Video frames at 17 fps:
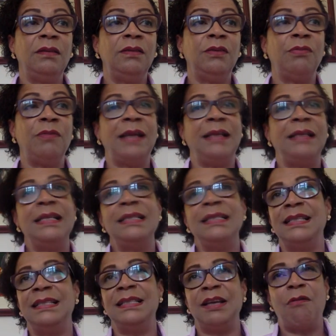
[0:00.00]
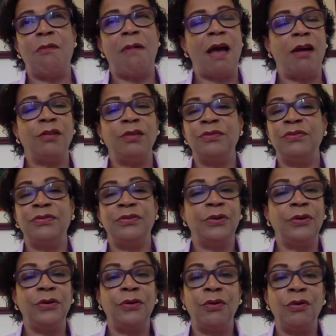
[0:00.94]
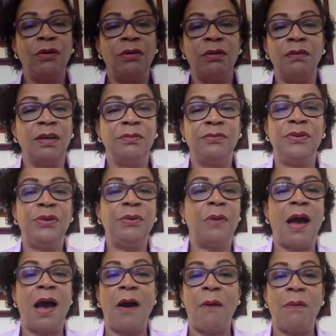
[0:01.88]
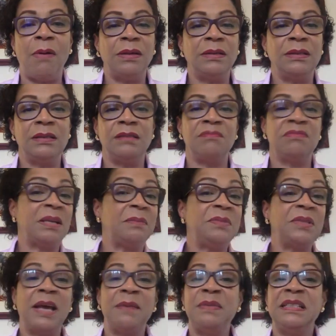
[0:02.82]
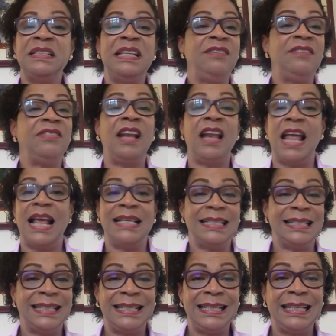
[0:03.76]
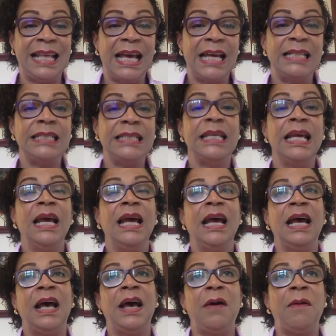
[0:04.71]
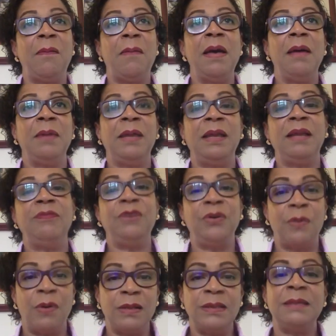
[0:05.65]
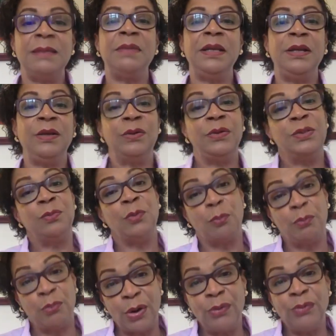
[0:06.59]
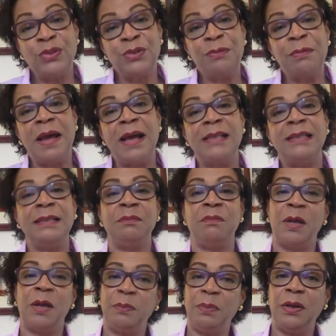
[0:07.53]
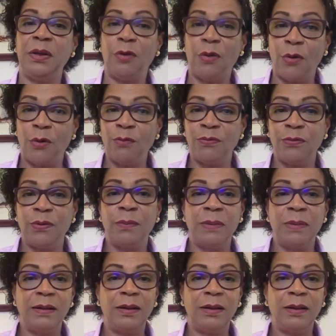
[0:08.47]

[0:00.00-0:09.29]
redness is around for a few hours, sometimes even less than that. But if you are somebody who's more prone to red, it might be along for a bit